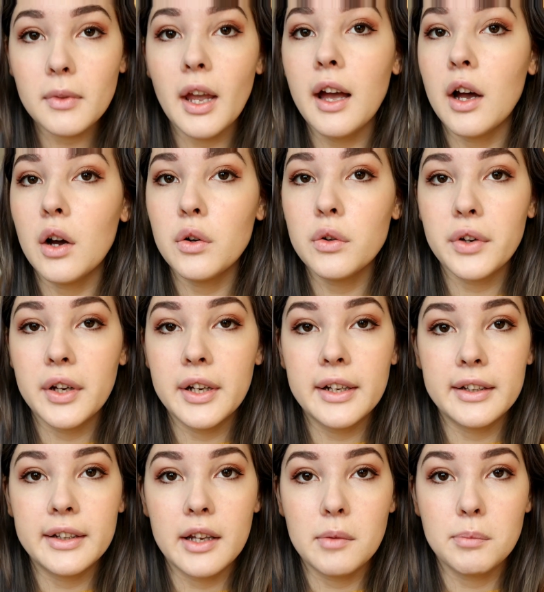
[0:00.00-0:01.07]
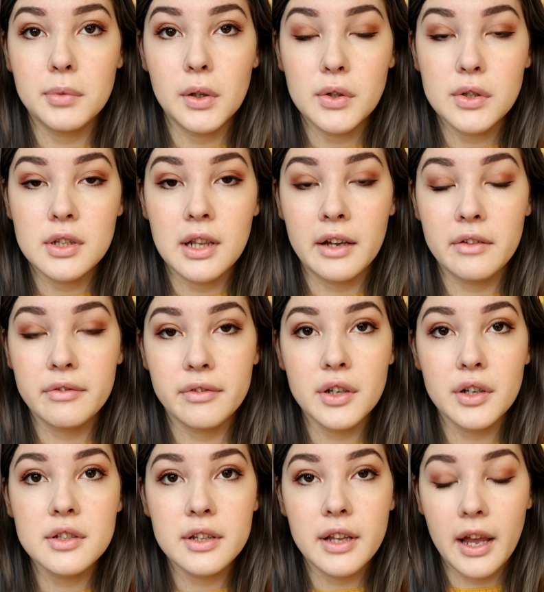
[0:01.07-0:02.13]
how gradient lip looks like
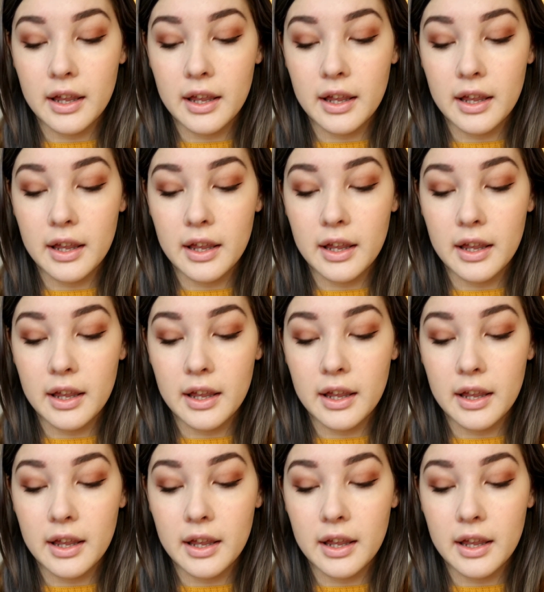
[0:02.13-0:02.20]
first,